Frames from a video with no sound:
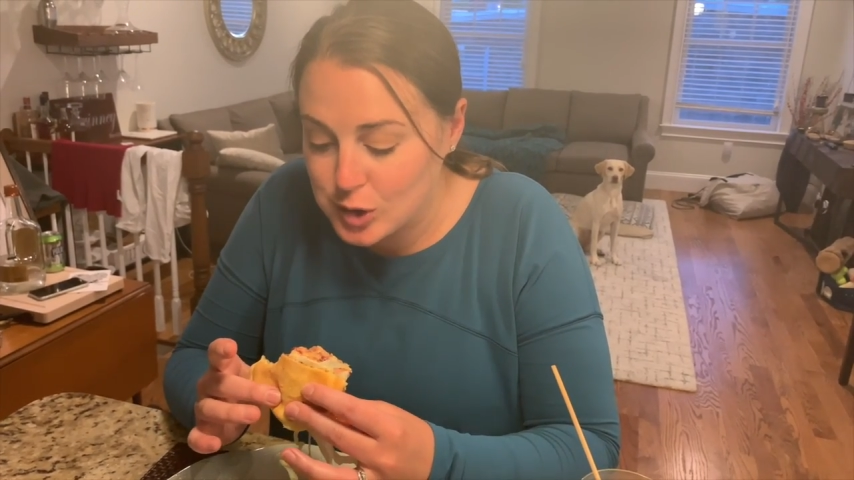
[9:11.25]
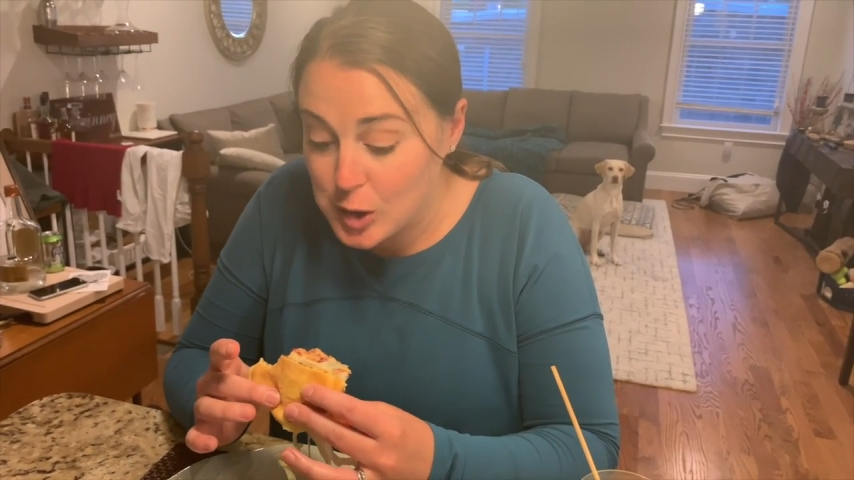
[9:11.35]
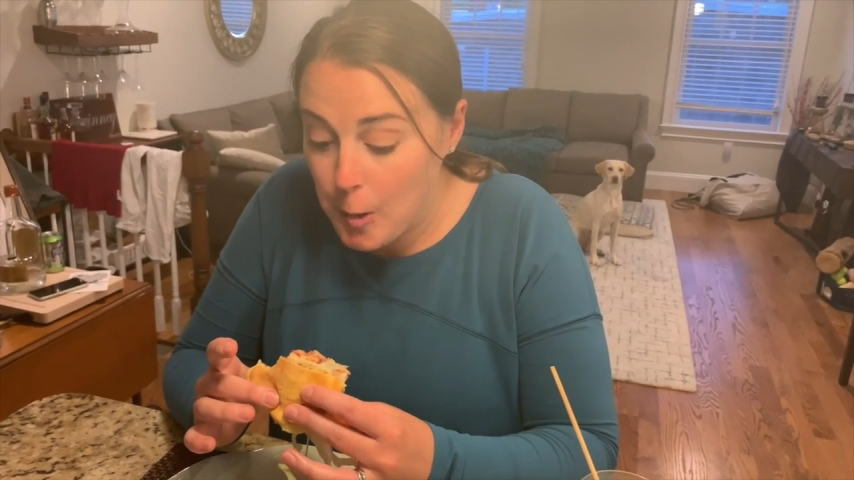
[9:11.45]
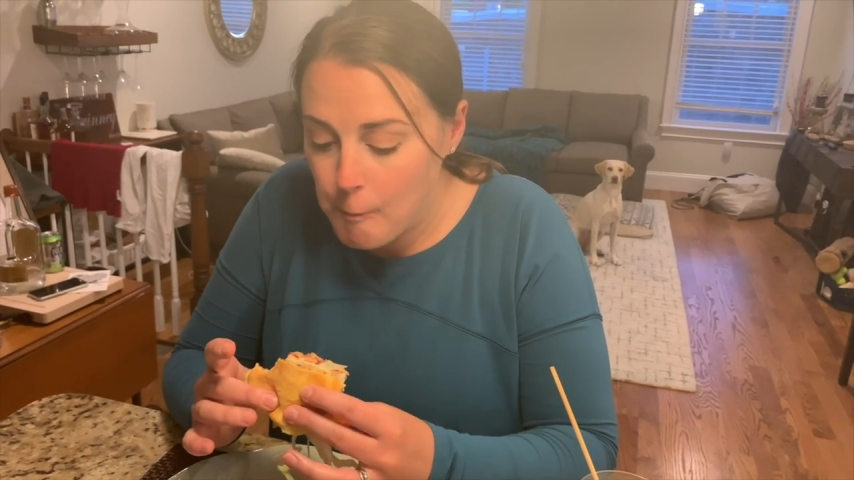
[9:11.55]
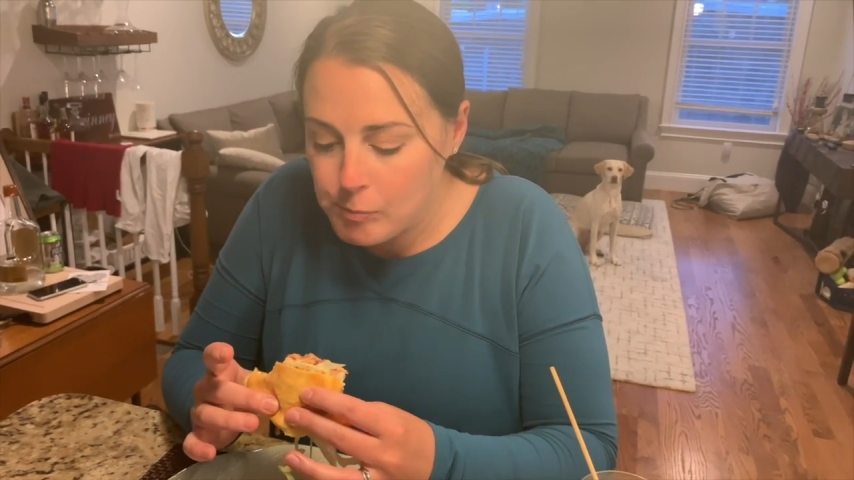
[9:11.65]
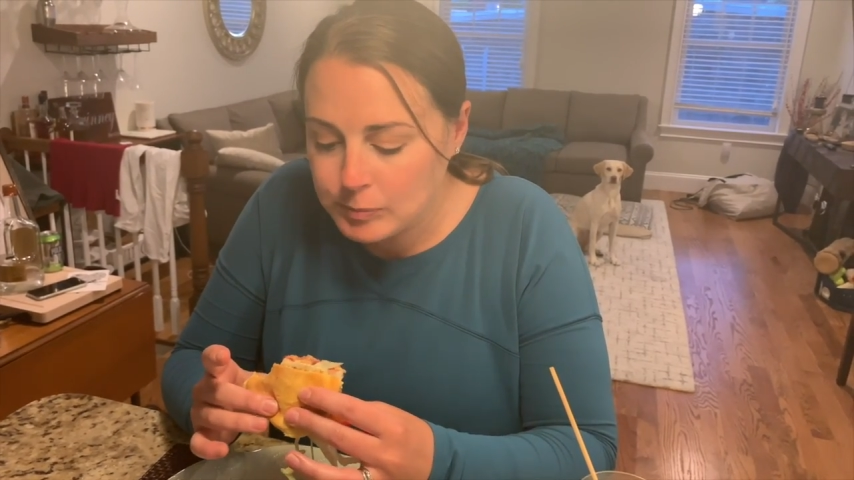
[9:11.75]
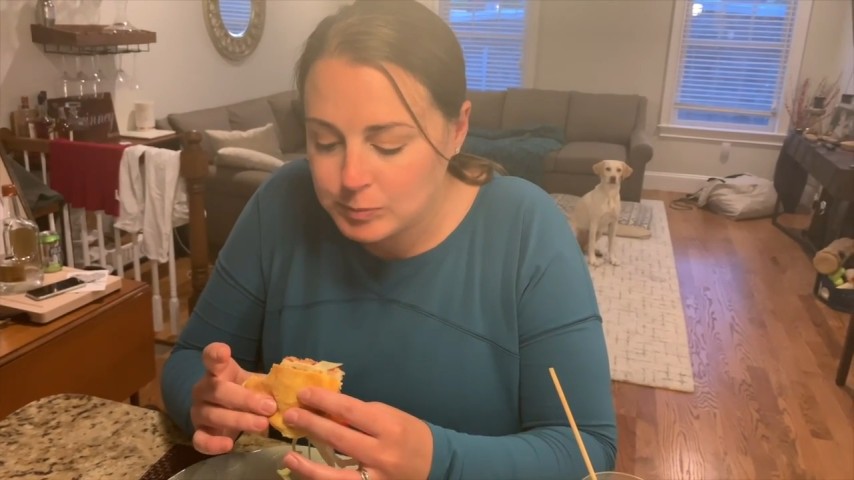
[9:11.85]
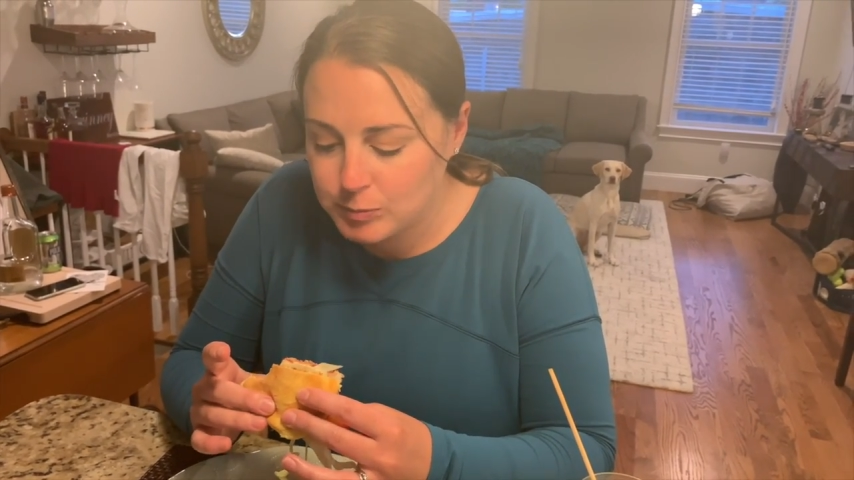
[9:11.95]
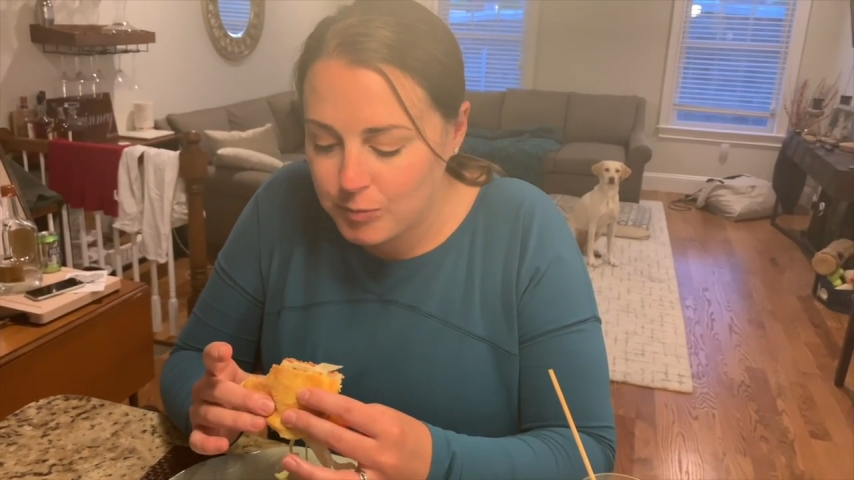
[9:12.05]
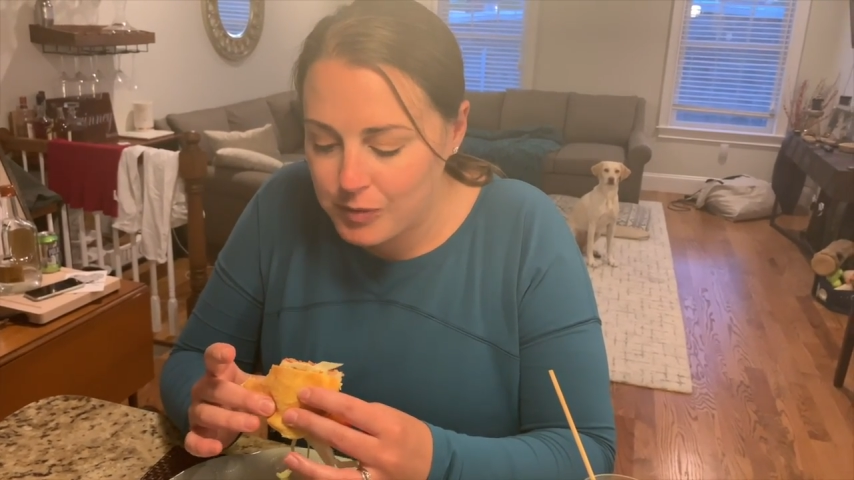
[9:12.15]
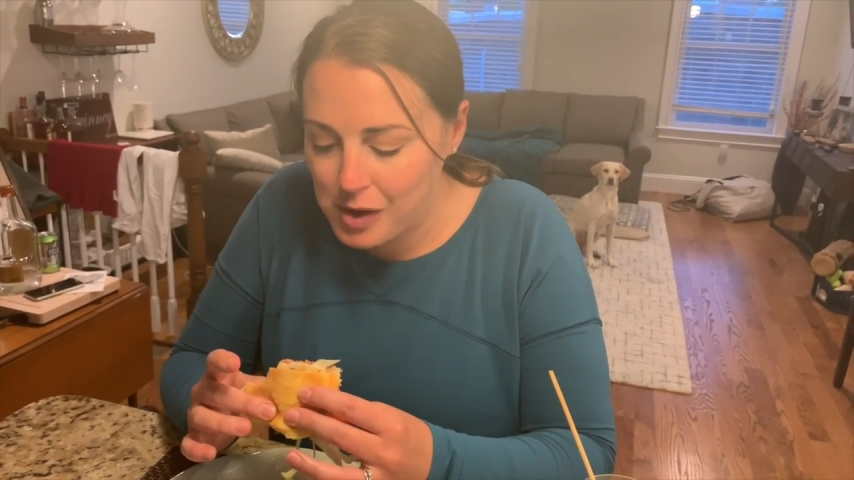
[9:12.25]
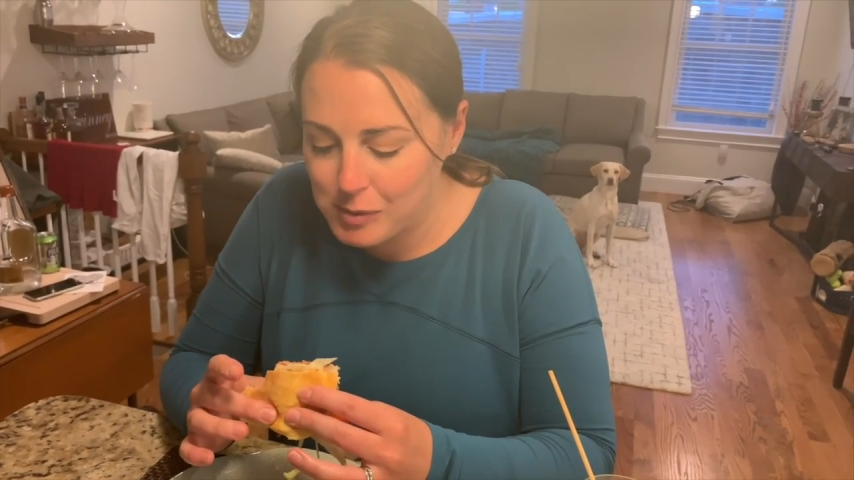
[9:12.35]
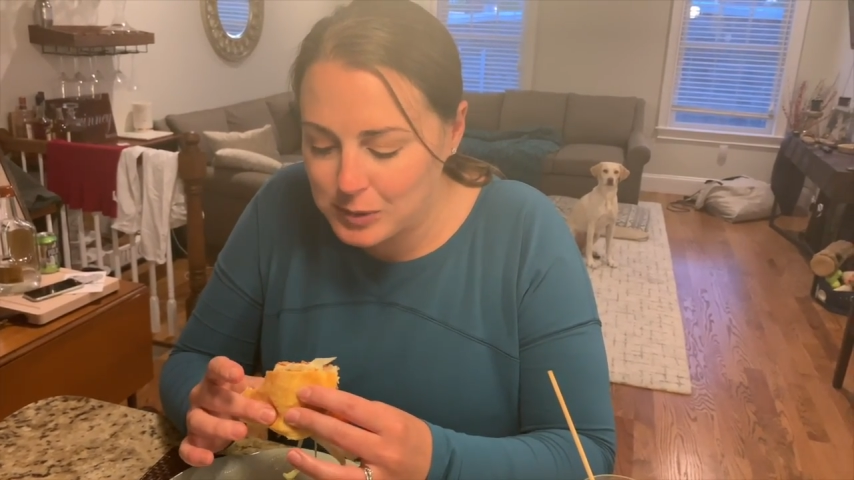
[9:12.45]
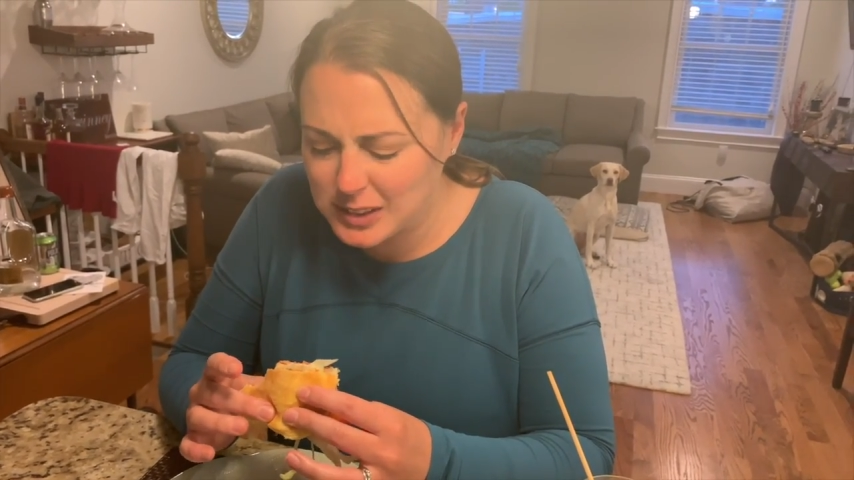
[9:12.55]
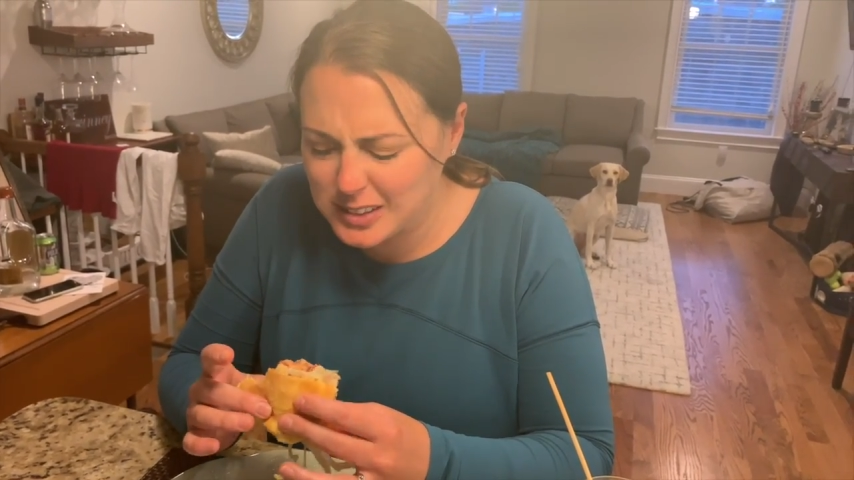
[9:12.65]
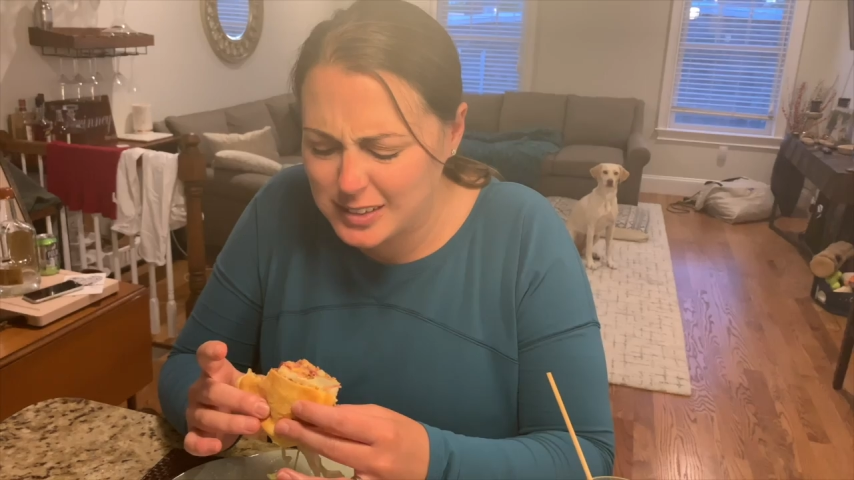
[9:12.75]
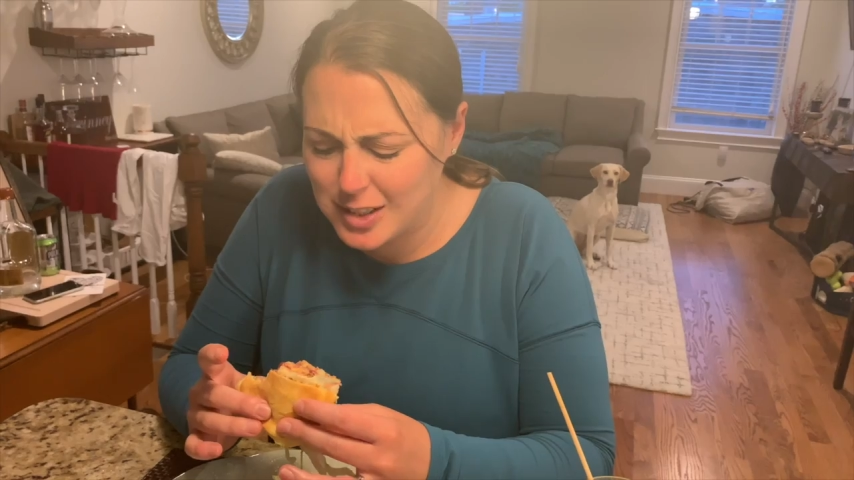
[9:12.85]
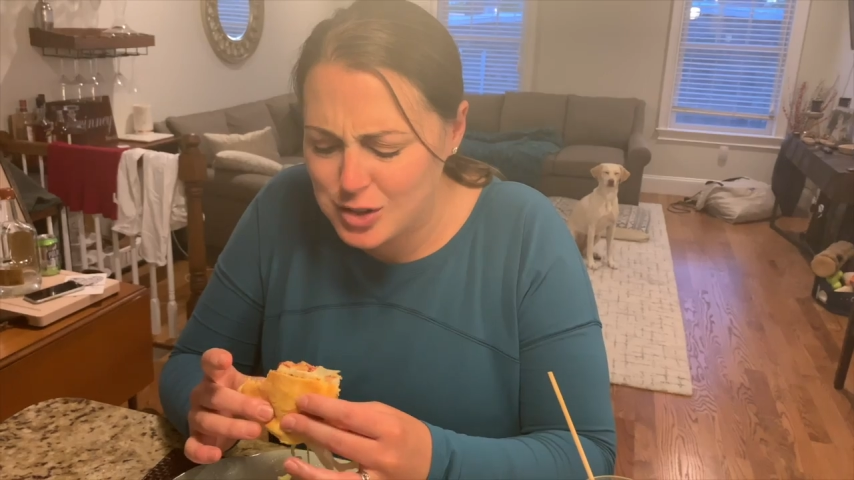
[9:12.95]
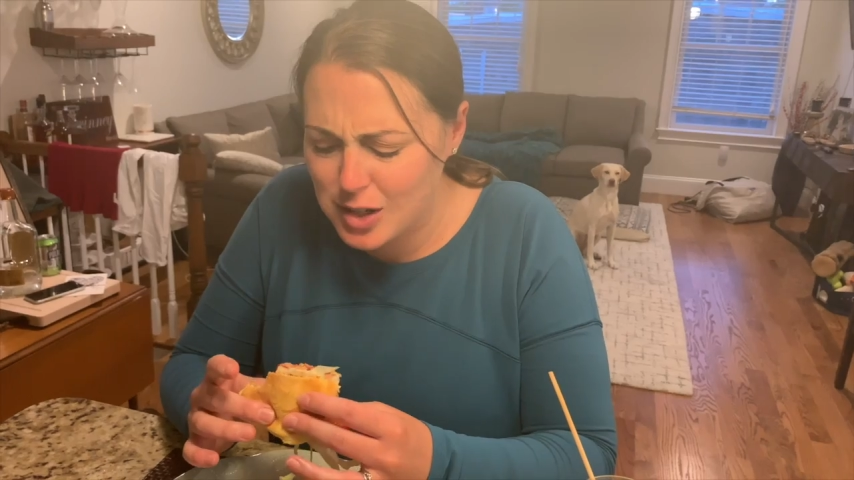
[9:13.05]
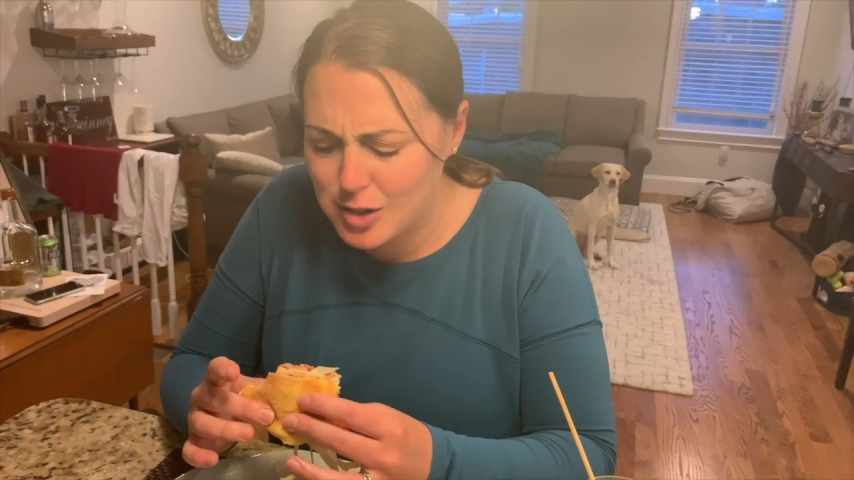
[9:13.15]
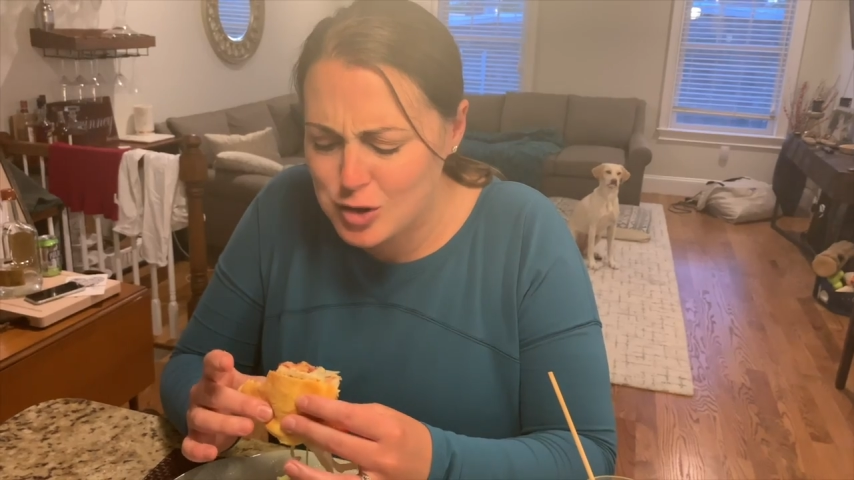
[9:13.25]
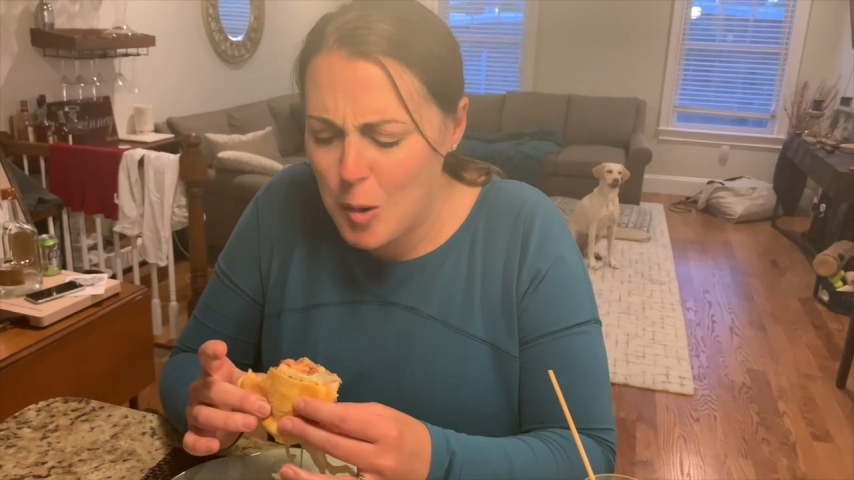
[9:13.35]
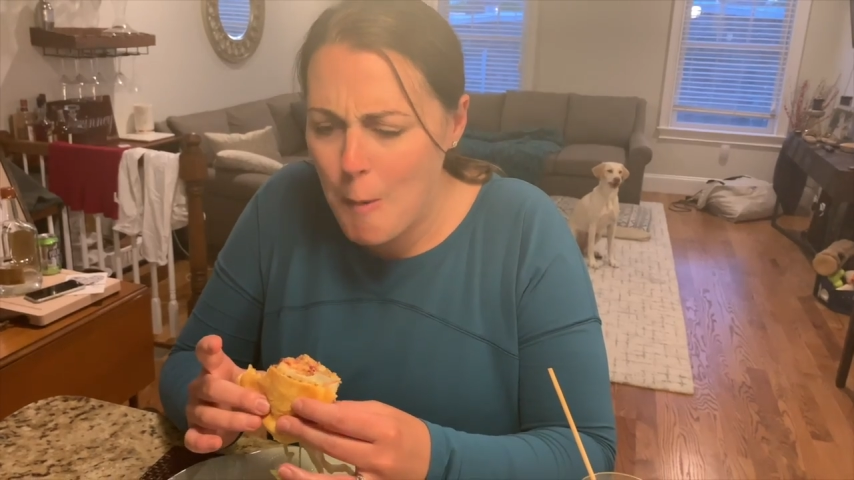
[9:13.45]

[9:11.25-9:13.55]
good. What is that sauce?